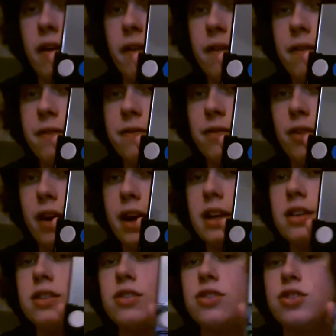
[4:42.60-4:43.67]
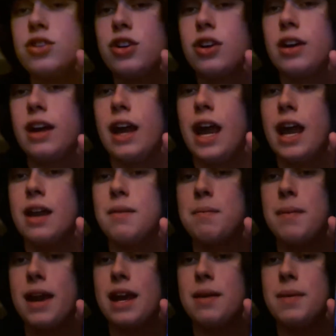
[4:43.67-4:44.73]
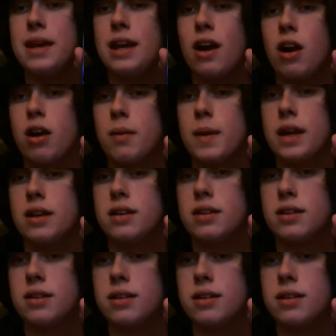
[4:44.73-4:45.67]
Fringe and maybe Urban,